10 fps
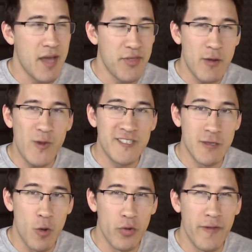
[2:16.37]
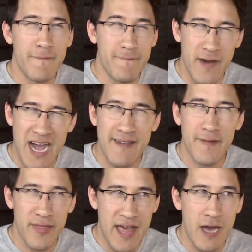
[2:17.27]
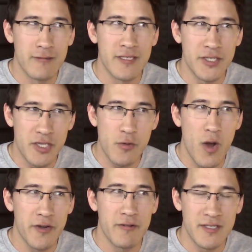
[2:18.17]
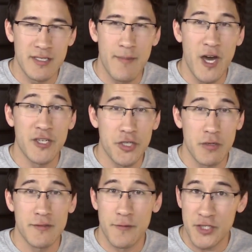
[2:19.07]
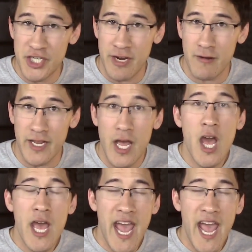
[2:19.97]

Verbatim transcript: I think we sold 5,200 some odd shirts for charity.